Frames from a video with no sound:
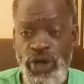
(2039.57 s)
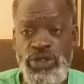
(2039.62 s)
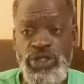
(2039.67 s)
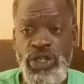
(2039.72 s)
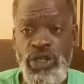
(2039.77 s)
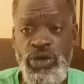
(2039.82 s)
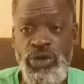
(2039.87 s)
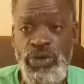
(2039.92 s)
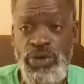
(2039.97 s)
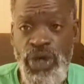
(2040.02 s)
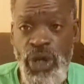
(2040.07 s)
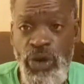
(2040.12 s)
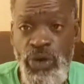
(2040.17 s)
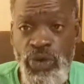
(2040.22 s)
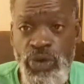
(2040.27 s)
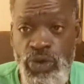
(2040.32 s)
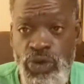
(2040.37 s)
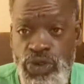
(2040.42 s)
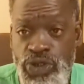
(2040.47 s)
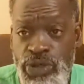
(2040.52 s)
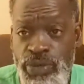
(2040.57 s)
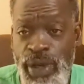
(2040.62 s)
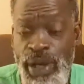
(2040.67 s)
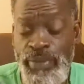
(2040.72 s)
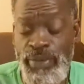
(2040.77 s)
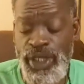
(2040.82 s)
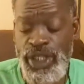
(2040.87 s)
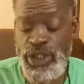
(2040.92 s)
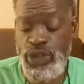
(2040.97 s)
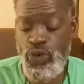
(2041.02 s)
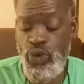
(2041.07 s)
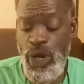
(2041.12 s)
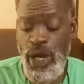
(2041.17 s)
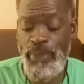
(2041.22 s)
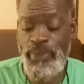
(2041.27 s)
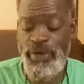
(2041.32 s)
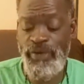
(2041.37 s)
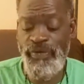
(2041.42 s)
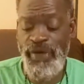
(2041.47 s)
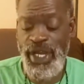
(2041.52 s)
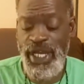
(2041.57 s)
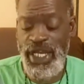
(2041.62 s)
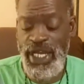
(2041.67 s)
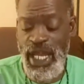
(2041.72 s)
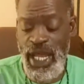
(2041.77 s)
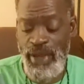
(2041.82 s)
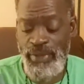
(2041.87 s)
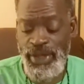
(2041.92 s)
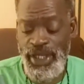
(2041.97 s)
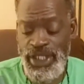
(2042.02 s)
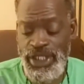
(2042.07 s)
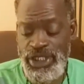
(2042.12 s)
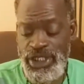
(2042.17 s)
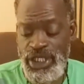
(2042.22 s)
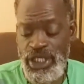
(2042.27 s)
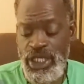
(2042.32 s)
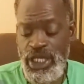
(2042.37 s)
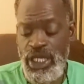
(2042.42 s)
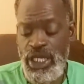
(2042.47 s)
those that don't know, Ujamaa means cooperative economics.